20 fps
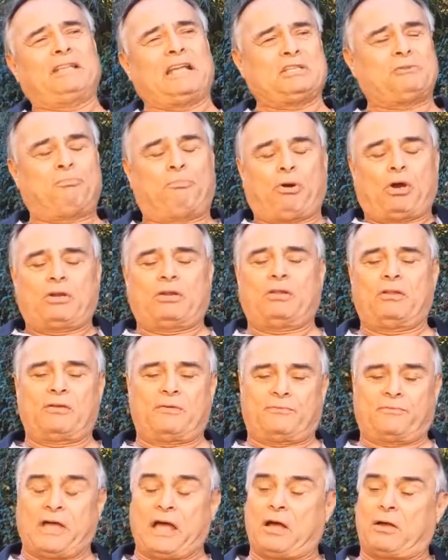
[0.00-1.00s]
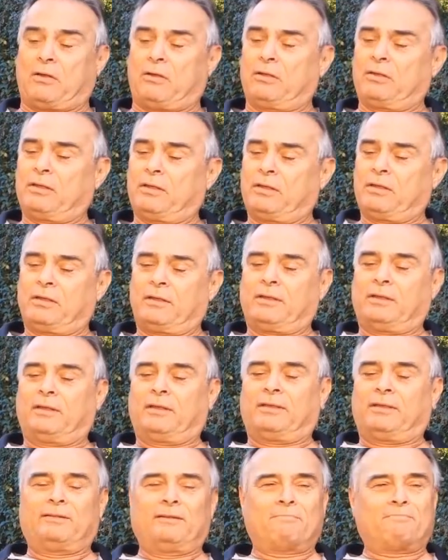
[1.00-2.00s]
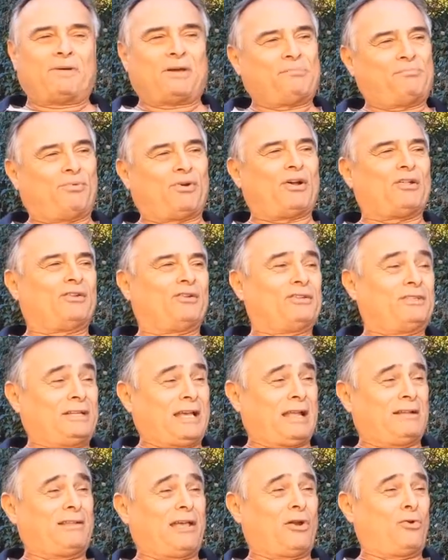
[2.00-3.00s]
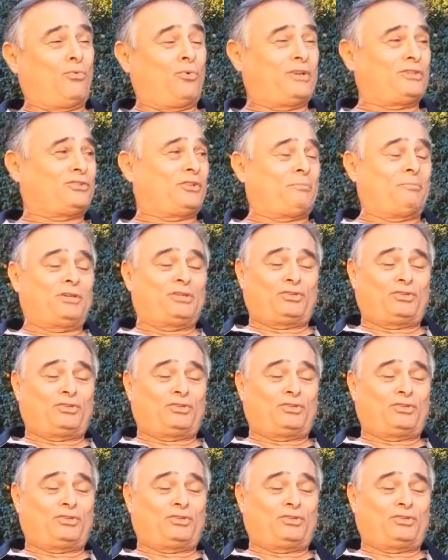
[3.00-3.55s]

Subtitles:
That's part of your vow. My brother, he's got a lot of wisdom.